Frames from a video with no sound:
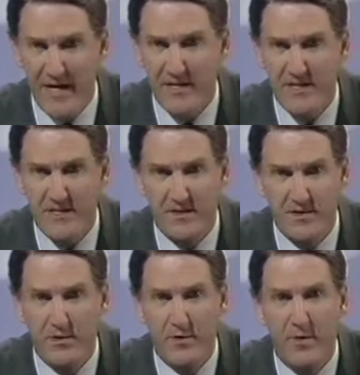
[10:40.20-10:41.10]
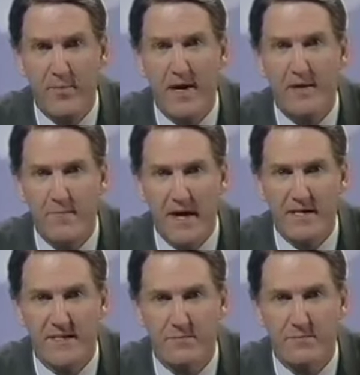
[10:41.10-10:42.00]
brandished the newly repaired
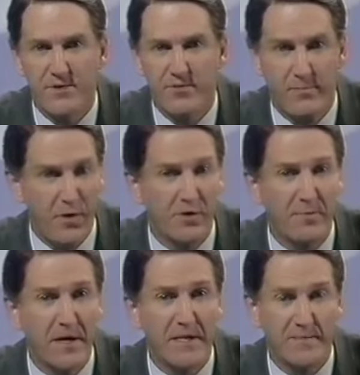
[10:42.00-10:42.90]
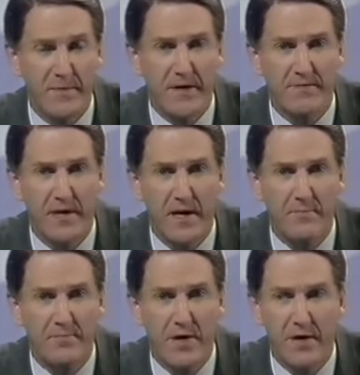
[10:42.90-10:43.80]
mace and was rebuked by the Speaker for
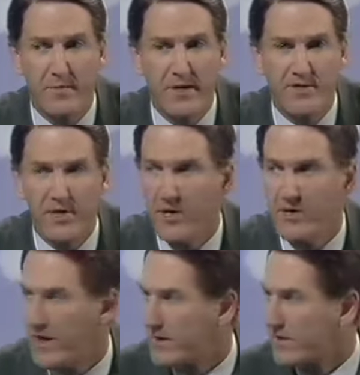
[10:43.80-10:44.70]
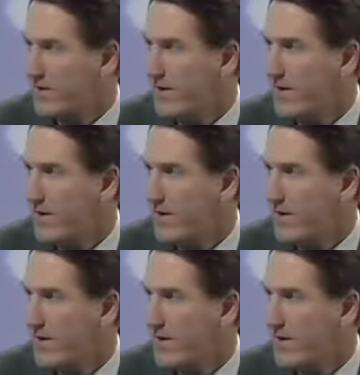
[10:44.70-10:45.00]
unparliamentary conduct.